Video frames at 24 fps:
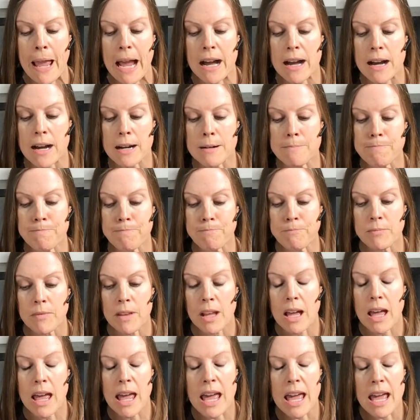um,
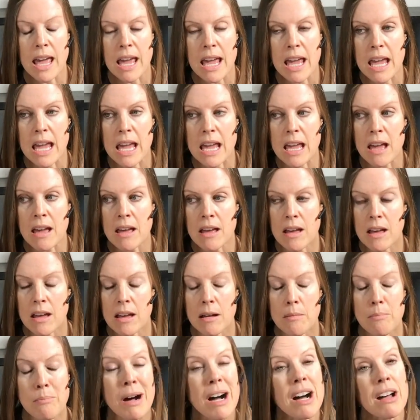a
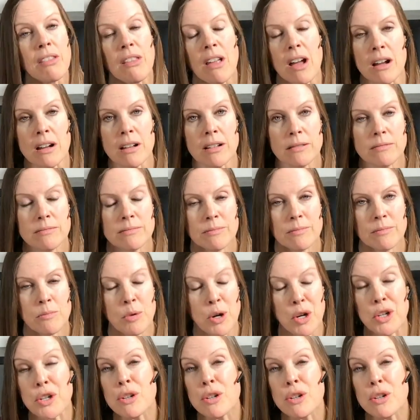potluck where